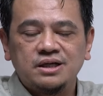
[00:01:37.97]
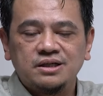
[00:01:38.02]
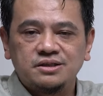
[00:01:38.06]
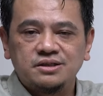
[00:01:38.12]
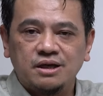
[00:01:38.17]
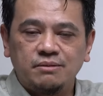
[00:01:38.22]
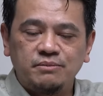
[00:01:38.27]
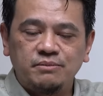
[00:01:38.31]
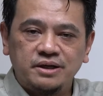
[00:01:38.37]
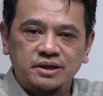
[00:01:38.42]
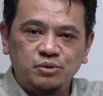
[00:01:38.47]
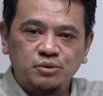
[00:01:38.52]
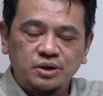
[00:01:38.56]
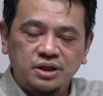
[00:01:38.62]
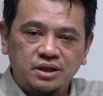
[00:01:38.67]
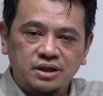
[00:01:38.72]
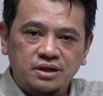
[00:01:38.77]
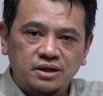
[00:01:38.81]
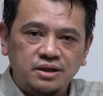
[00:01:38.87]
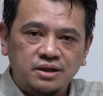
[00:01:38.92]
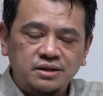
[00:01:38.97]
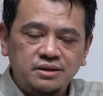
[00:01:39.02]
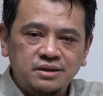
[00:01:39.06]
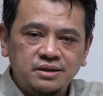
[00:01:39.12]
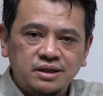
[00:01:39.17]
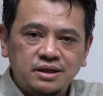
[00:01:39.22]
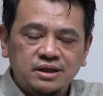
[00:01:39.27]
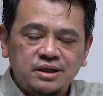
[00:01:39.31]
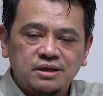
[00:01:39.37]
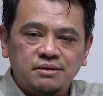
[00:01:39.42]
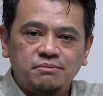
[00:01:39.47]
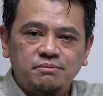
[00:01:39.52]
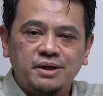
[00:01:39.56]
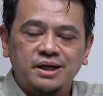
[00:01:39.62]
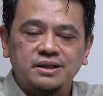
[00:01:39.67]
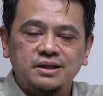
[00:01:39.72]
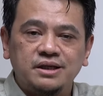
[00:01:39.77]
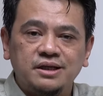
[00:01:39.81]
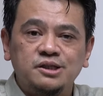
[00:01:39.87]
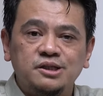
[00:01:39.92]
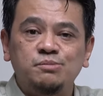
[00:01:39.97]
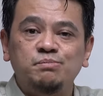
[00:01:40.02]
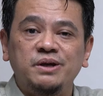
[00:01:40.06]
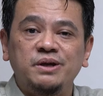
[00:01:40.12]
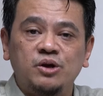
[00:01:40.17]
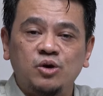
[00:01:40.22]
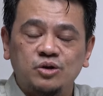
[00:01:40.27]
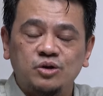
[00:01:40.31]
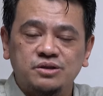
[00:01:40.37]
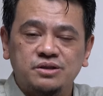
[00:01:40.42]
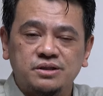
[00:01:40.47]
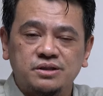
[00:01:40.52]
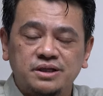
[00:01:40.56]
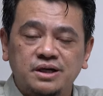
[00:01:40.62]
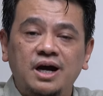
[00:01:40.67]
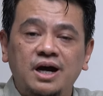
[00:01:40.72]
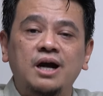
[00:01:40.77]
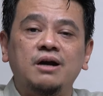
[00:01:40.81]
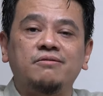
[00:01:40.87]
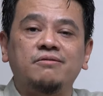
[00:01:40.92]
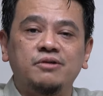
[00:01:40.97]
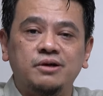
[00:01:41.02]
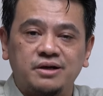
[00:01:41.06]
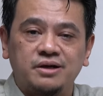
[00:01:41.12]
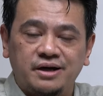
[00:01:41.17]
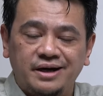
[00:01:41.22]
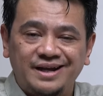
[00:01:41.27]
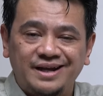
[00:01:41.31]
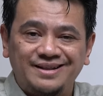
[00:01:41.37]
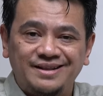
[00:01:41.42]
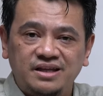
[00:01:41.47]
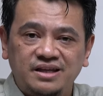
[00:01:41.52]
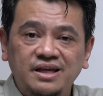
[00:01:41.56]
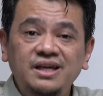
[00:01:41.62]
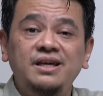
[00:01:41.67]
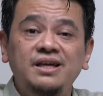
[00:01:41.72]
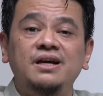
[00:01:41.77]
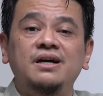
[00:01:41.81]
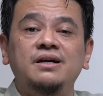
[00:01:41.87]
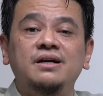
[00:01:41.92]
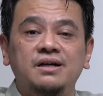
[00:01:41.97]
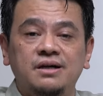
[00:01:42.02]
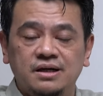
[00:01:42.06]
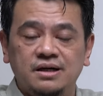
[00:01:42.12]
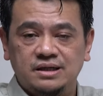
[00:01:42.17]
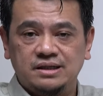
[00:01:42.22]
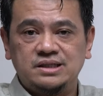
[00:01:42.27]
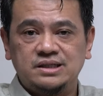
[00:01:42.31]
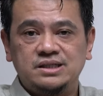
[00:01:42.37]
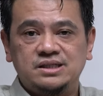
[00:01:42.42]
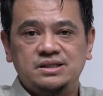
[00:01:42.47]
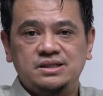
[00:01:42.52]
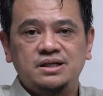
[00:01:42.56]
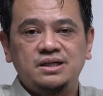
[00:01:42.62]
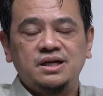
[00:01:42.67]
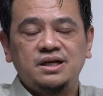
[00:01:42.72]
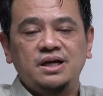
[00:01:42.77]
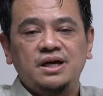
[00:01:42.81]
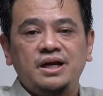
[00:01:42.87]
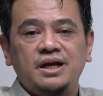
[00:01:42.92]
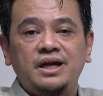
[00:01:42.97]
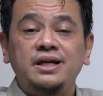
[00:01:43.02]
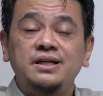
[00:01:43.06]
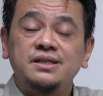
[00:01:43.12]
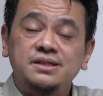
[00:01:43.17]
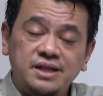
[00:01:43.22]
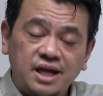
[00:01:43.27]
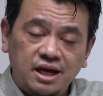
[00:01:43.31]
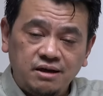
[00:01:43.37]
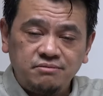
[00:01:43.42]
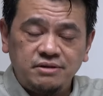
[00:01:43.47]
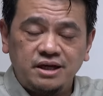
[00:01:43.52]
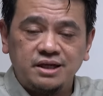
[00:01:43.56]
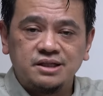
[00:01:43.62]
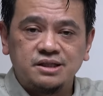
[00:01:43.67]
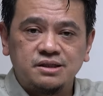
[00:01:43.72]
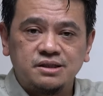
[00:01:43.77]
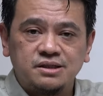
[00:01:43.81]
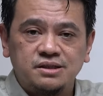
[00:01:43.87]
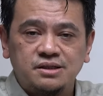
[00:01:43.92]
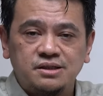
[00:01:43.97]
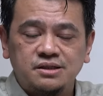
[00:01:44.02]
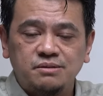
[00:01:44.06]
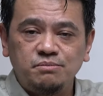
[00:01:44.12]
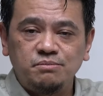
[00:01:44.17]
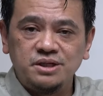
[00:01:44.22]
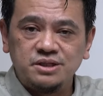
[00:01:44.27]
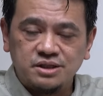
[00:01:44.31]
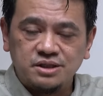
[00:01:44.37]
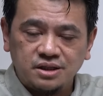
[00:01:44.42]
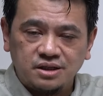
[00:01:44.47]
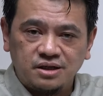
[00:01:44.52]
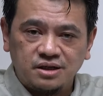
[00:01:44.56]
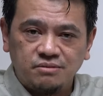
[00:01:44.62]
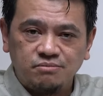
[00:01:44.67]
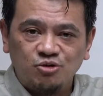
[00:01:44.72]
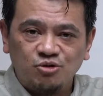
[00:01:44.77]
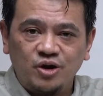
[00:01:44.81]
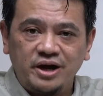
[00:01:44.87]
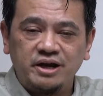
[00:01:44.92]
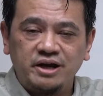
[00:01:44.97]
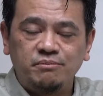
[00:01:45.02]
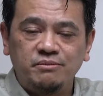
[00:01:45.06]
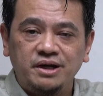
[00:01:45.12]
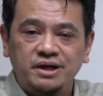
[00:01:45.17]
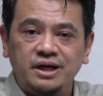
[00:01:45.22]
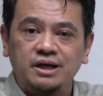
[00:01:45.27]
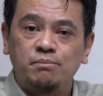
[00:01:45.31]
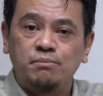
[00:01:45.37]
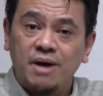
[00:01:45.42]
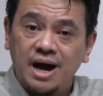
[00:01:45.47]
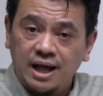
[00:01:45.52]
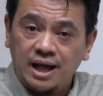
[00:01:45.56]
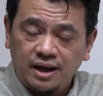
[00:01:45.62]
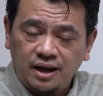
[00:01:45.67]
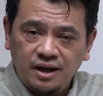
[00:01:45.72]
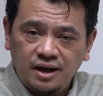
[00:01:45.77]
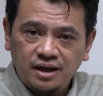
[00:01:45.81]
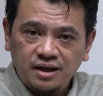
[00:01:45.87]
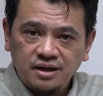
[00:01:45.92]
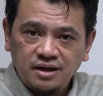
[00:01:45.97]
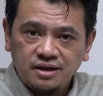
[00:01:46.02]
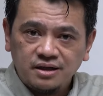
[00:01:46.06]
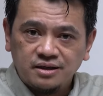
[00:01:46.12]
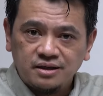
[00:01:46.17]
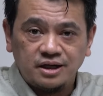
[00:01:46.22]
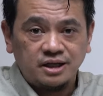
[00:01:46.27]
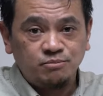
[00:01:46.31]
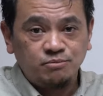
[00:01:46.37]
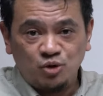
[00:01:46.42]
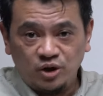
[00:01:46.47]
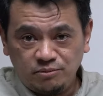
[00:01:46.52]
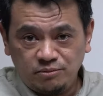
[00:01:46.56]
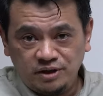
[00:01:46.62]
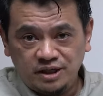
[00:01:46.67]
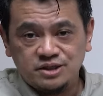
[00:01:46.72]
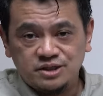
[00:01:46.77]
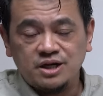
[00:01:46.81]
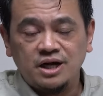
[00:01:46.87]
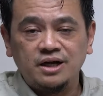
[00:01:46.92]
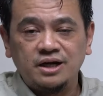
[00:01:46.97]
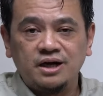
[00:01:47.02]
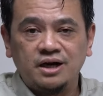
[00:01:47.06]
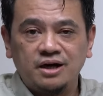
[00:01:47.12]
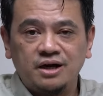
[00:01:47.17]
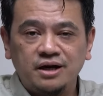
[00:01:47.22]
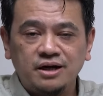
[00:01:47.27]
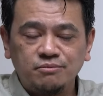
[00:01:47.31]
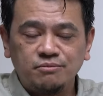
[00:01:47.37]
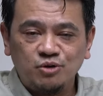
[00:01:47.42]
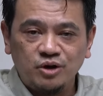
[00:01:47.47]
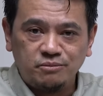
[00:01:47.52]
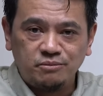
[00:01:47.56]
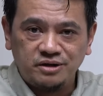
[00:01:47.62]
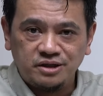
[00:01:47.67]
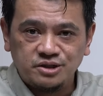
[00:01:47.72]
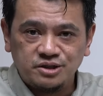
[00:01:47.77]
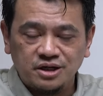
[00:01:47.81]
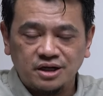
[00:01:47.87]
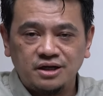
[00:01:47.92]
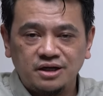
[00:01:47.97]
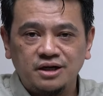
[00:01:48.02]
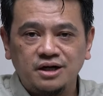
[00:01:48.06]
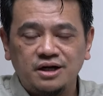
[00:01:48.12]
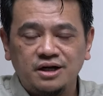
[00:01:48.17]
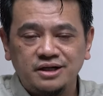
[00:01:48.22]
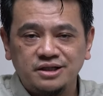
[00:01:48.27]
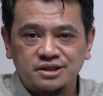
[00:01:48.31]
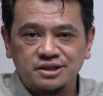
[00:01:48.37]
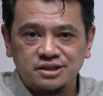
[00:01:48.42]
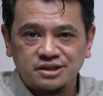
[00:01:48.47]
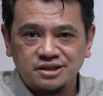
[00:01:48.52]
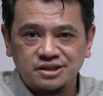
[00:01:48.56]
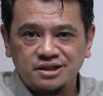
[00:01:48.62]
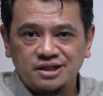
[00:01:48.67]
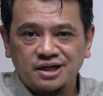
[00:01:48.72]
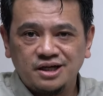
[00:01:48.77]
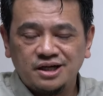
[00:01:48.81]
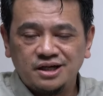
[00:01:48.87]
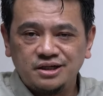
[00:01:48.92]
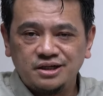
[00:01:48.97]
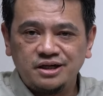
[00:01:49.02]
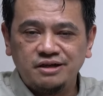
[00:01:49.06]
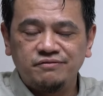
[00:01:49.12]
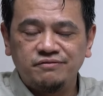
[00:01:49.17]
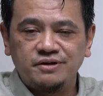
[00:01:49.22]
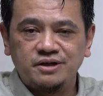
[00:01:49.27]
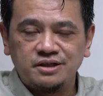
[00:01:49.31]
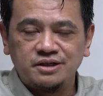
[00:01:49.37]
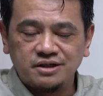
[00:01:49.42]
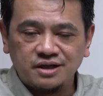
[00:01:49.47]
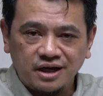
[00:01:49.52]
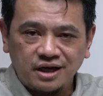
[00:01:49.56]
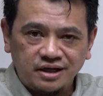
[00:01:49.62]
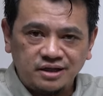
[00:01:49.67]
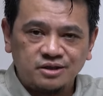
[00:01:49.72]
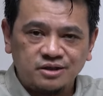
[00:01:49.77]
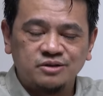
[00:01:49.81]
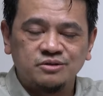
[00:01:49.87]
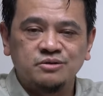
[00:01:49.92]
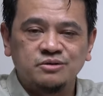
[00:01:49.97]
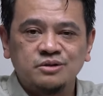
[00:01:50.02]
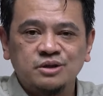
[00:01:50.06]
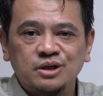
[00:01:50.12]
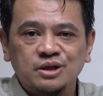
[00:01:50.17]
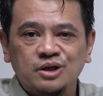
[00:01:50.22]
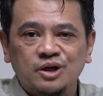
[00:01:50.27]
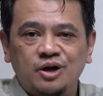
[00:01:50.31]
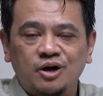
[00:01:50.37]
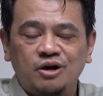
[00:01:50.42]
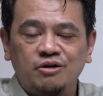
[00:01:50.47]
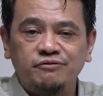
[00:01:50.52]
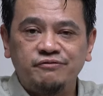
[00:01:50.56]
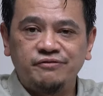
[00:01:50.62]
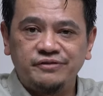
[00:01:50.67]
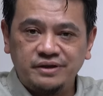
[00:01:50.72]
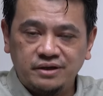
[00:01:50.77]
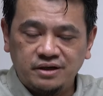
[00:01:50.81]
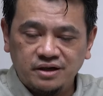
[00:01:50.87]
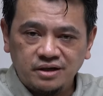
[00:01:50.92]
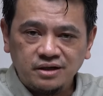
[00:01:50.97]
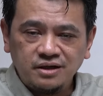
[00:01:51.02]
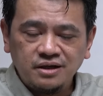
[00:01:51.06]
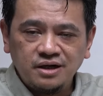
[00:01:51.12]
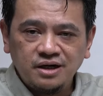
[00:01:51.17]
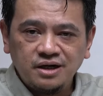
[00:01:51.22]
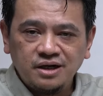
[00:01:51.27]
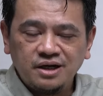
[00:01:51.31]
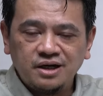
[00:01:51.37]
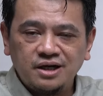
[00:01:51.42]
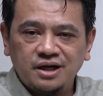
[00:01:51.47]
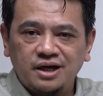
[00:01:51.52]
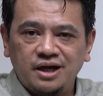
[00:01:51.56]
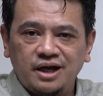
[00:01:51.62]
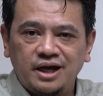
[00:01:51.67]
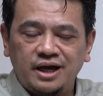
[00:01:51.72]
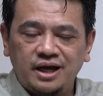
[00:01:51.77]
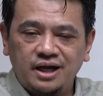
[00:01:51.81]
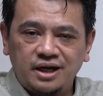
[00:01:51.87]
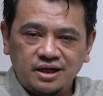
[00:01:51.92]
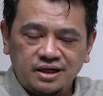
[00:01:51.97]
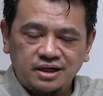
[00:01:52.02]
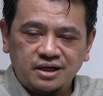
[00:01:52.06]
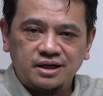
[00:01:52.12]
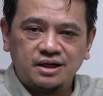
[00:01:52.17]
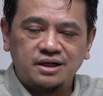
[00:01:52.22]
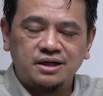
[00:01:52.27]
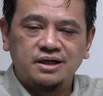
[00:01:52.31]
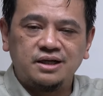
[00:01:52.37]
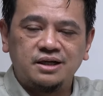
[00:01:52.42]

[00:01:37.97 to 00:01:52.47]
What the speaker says: somebody will earn, but it's because the hard work that he earns. His name is Mr. Muhaimin Iqbal, not Muhaimin Iskandar. Yeah, Muhaimin Iskandar is different kind of figure. And